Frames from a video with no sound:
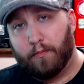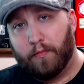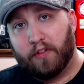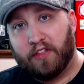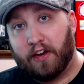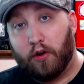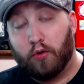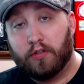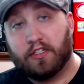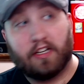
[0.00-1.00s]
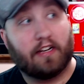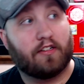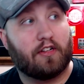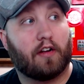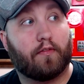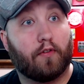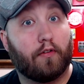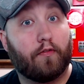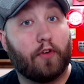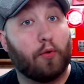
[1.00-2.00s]
They only stay in stock for a
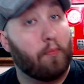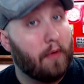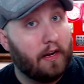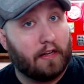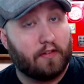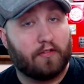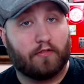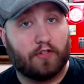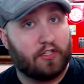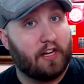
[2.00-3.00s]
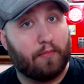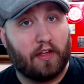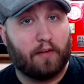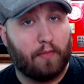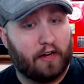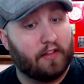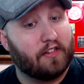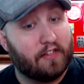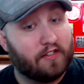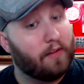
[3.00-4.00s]
few minutes, so just keep that in mind. This
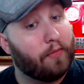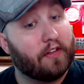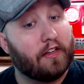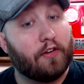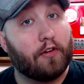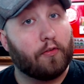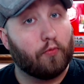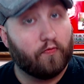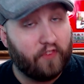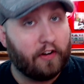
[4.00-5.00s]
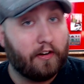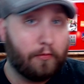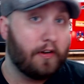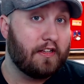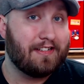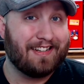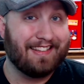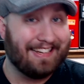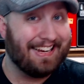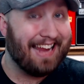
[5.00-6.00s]
is something that you can very
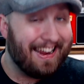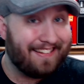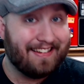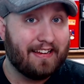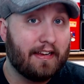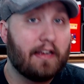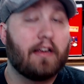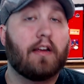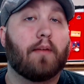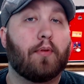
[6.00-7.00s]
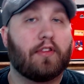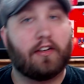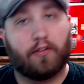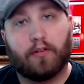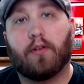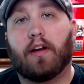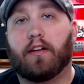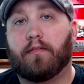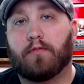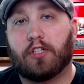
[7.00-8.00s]
realistically get, but they do go out of
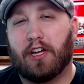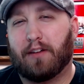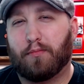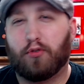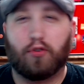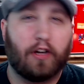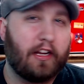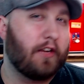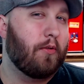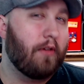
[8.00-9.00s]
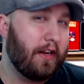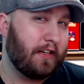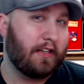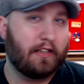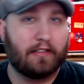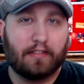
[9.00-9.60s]
stock pretty quick.